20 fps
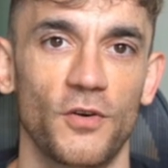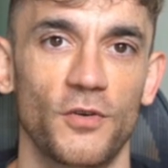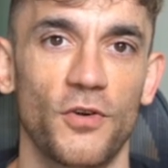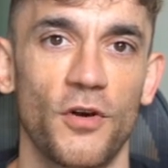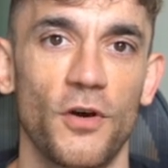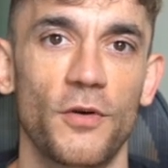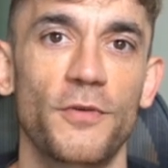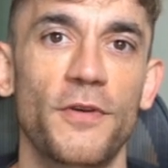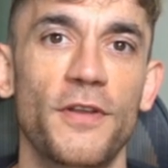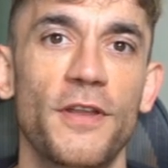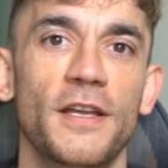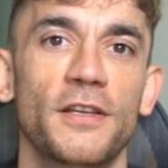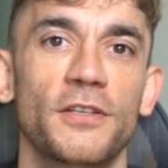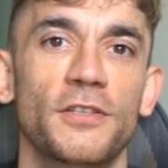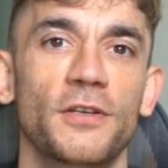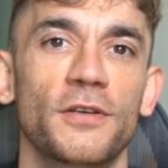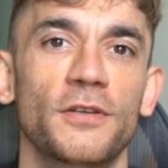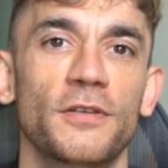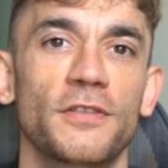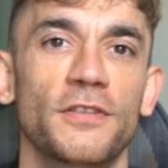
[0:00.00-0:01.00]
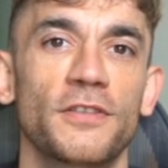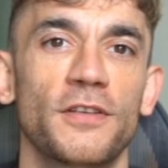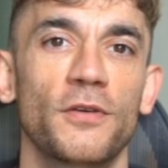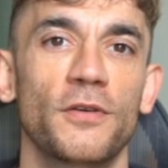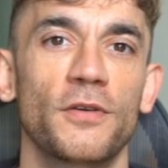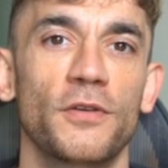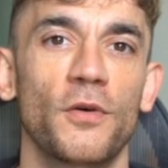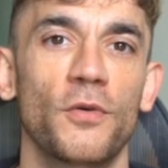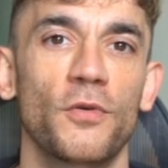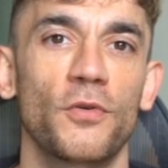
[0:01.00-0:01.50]
long conversations so
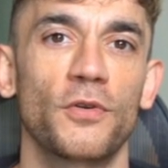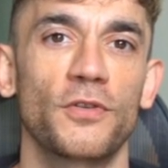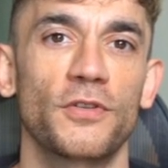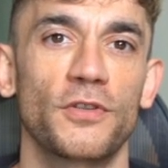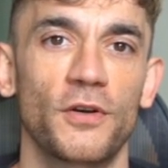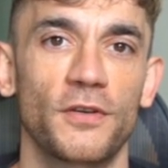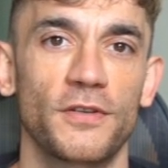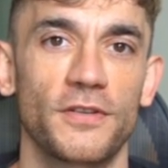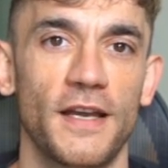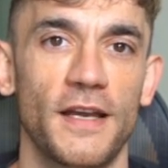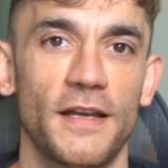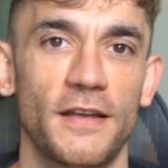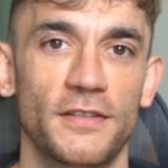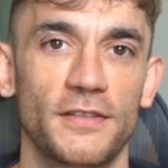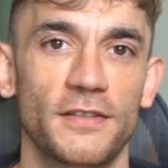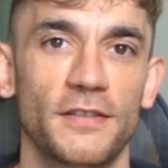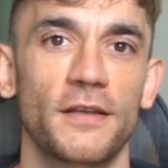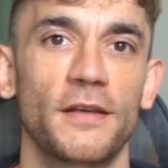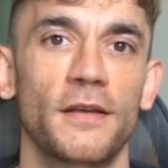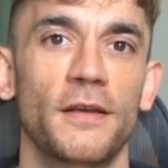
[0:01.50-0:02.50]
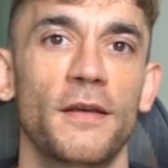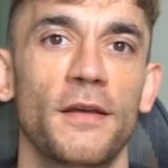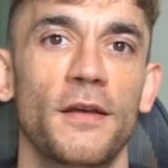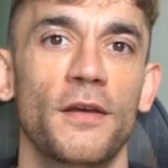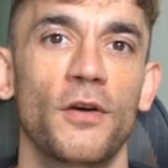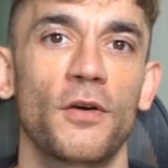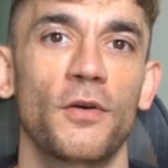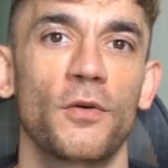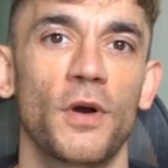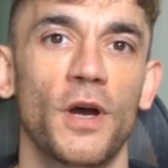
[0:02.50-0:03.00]
you don't lose context.
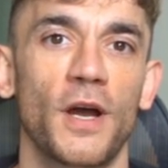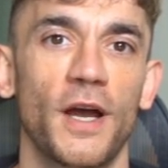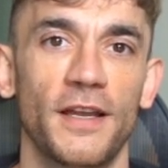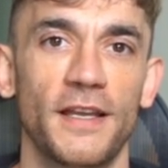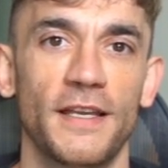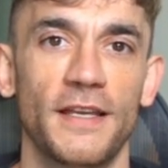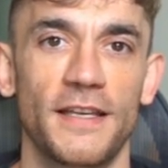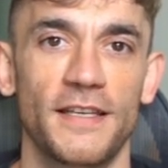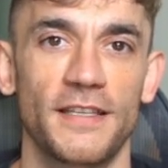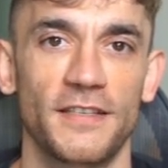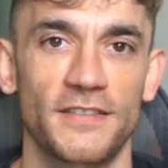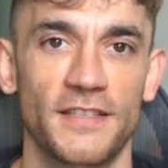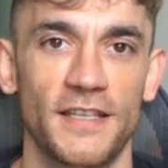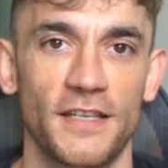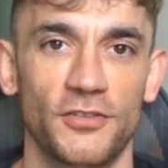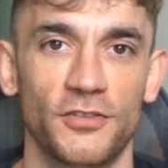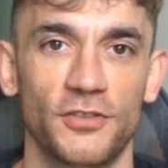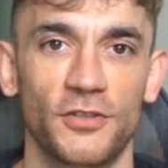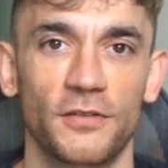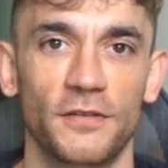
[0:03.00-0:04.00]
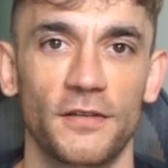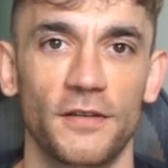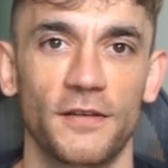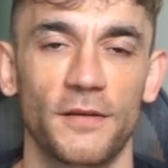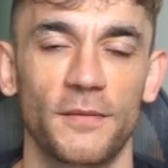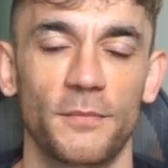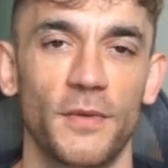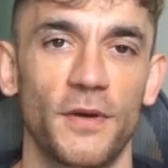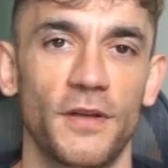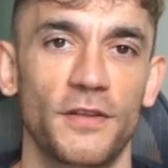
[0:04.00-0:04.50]
The new IDE extension
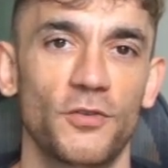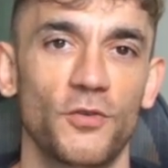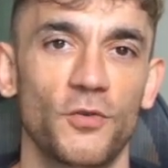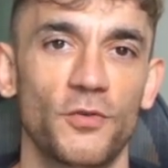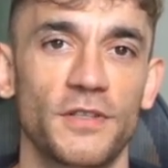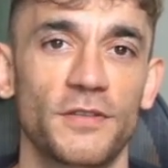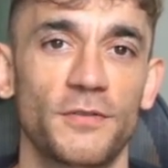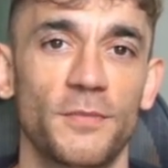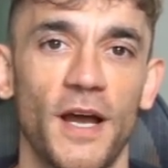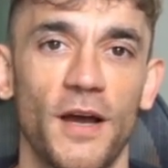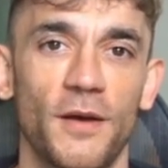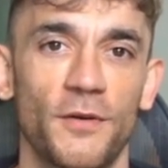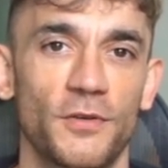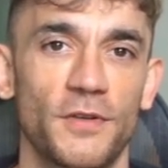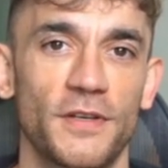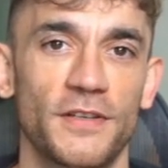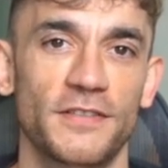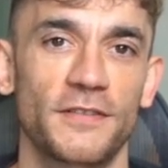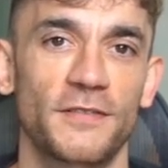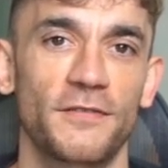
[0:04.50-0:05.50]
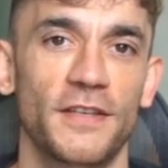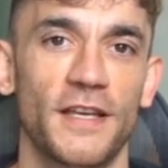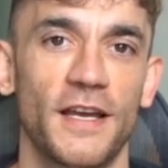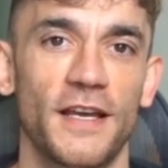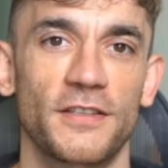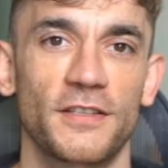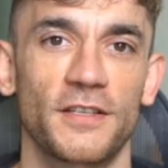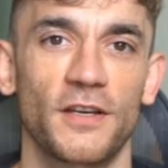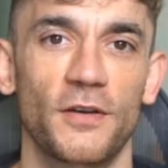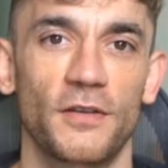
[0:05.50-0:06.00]
brings all this power into
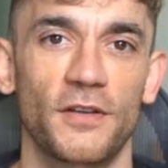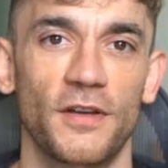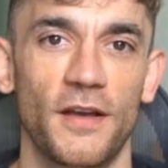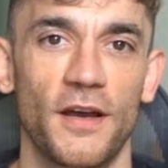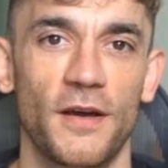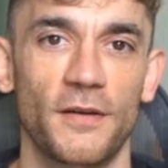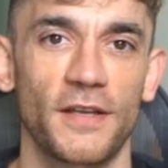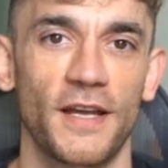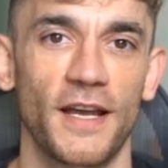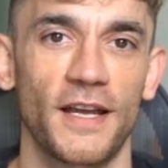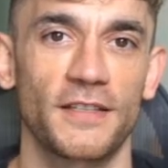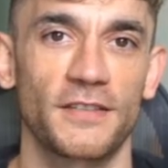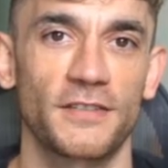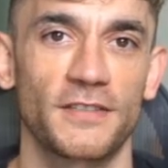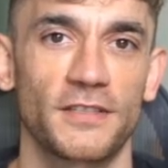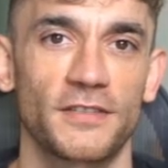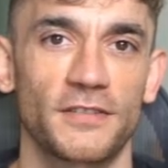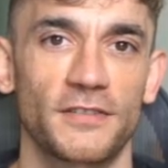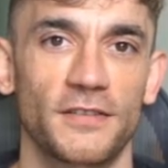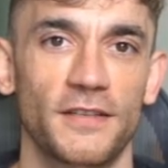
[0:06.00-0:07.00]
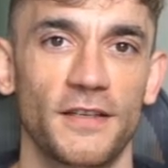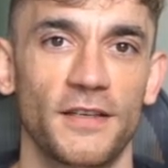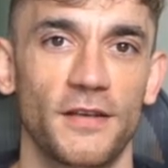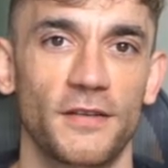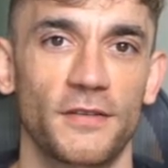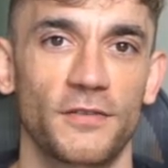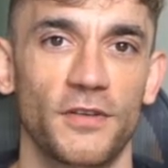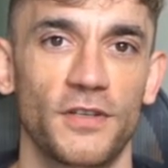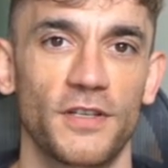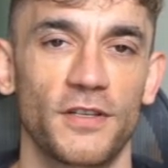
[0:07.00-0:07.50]
VS Code and other editors.
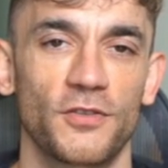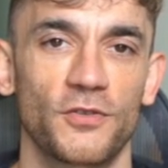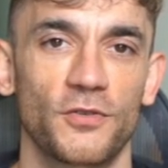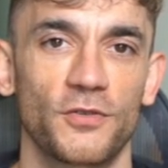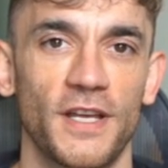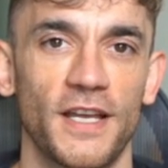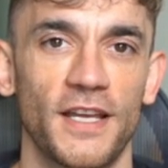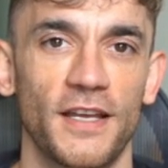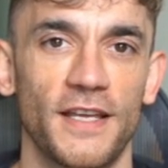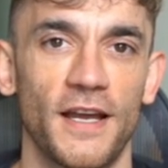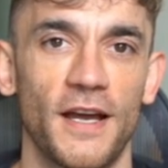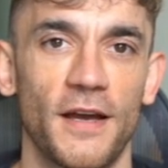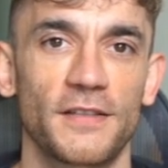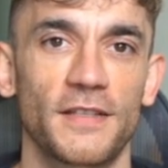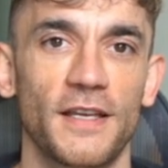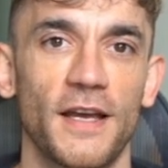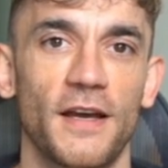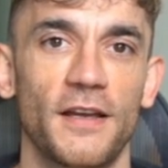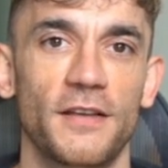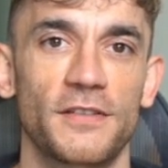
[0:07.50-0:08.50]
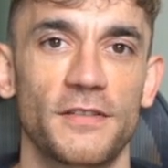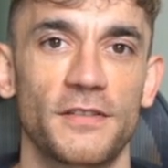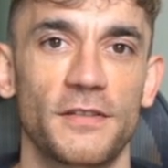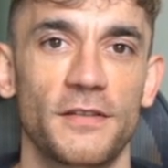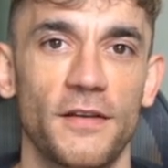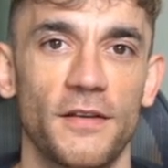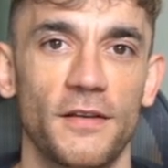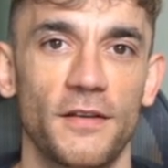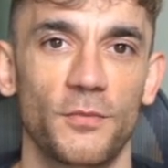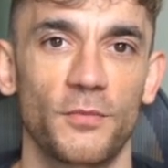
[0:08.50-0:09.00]
You can create cloud
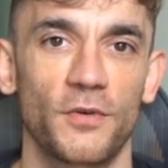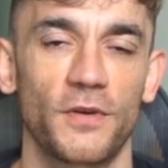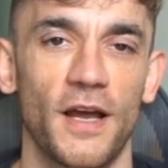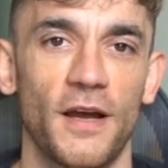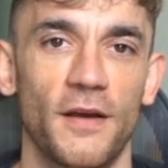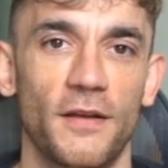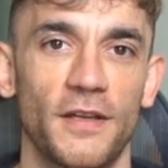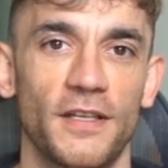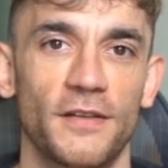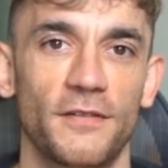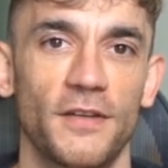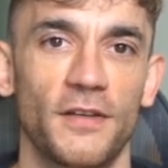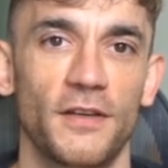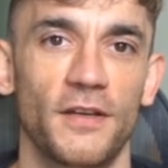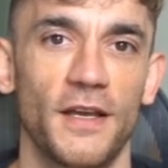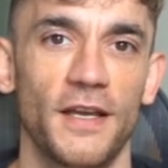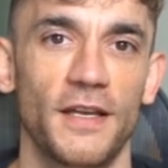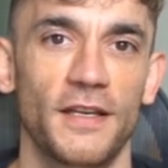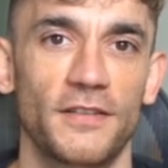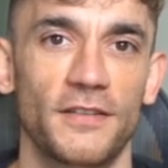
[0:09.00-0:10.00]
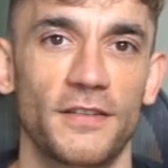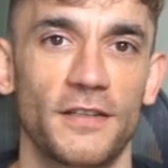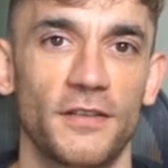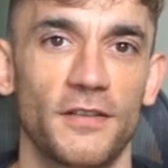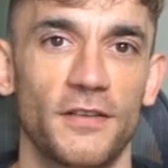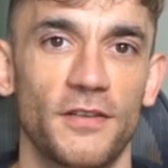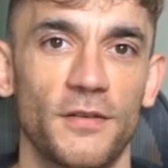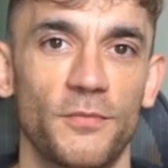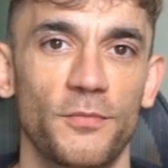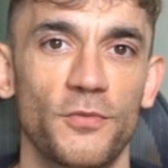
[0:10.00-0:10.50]
tasks without leaving your editor.
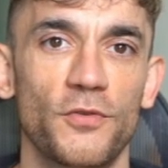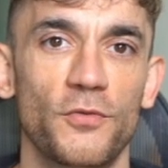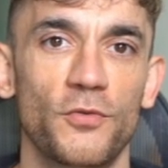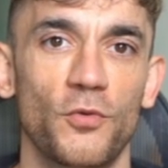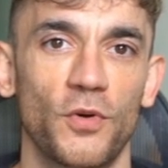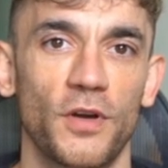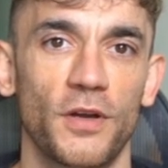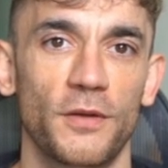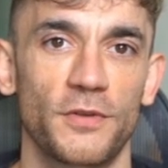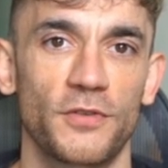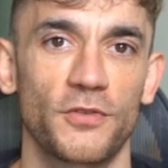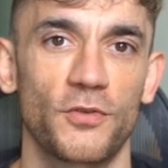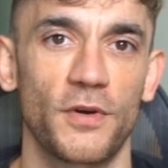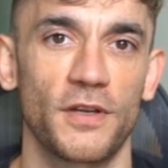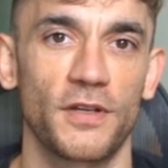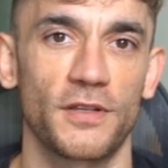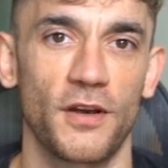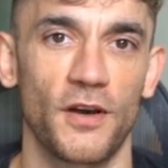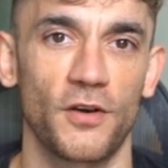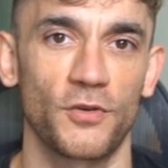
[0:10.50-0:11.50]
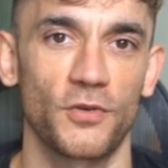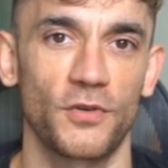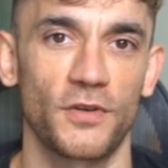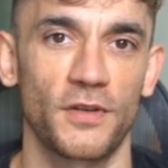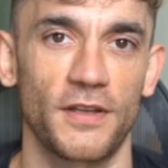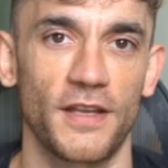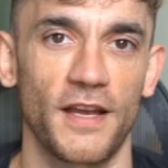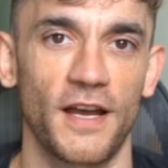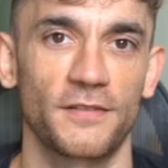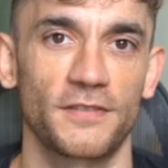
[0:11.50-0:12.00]
You can move work between
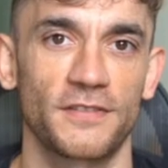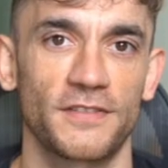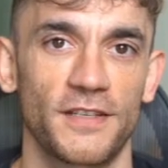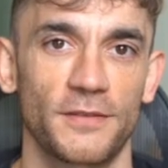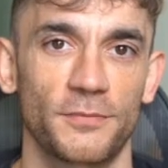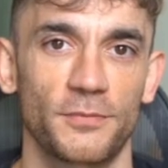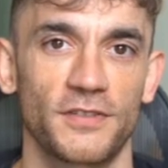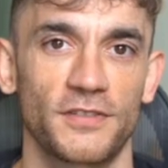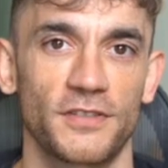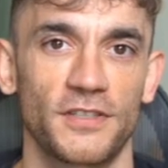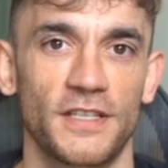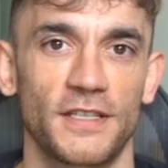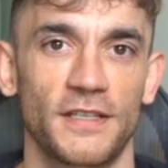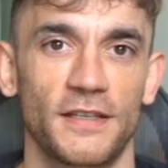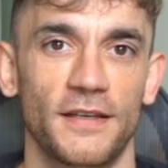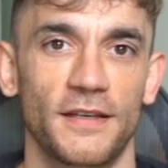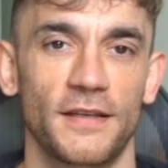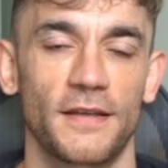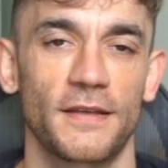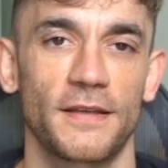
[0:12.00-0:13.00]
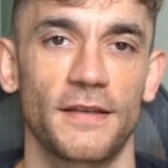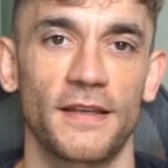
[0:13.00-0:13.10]
local and cloud seamlessly.